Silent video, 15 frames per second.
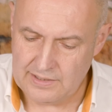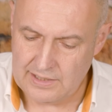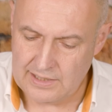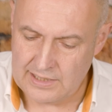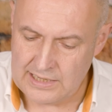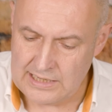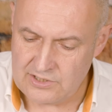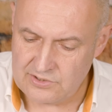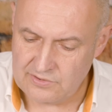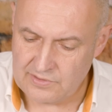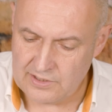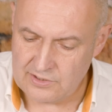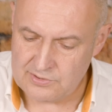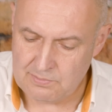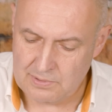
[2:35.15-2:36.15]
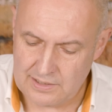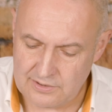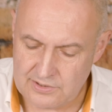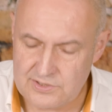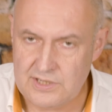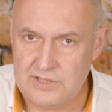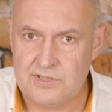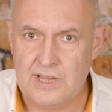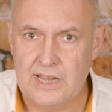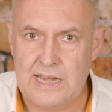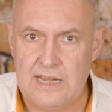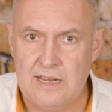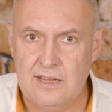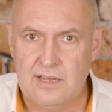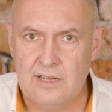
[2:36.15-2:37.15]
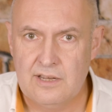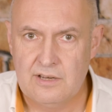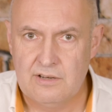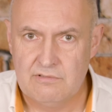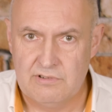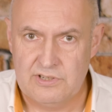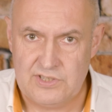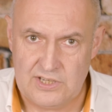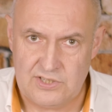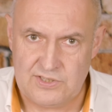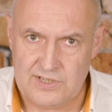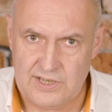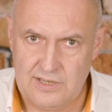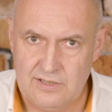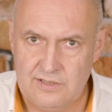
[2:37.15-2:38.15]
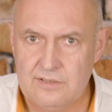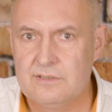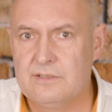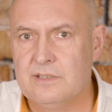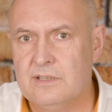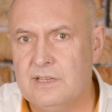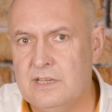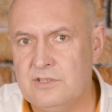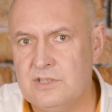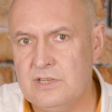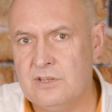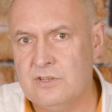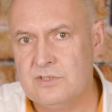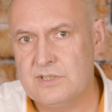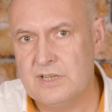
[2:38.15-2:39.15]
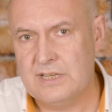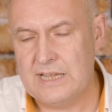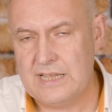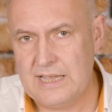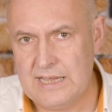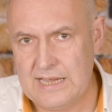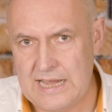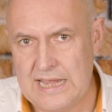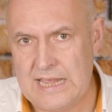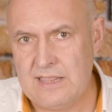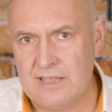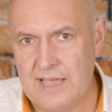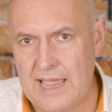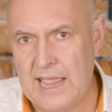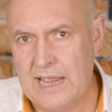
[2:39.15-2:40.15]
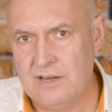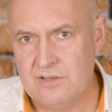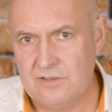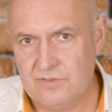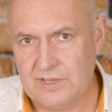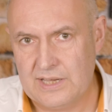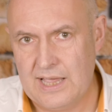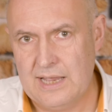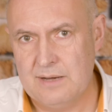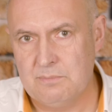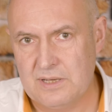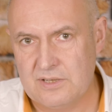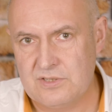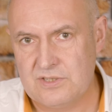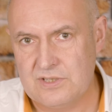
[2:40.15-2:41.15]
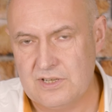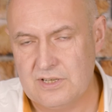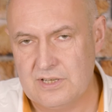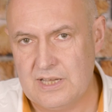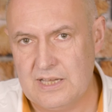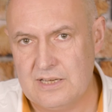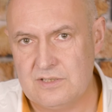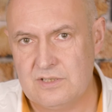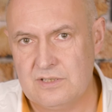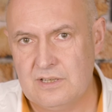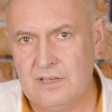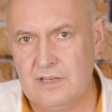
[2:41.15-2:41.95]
And each of those plugs is a resistor that is used at either end of the CAN bus circuit